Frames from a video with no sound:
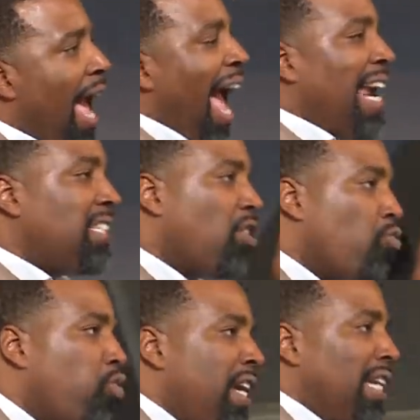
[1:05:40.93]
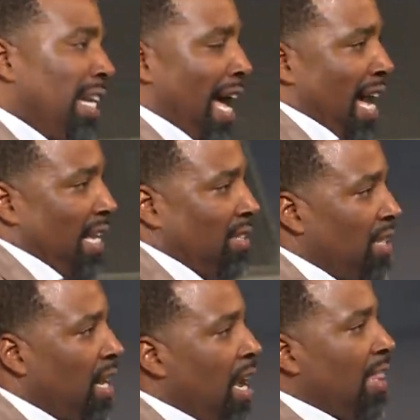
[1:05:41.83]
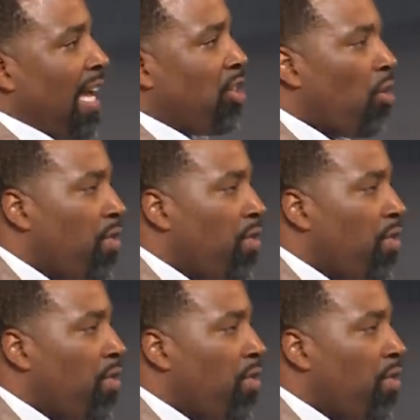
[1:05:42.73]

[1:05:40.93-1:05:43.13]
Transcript: and to realize that your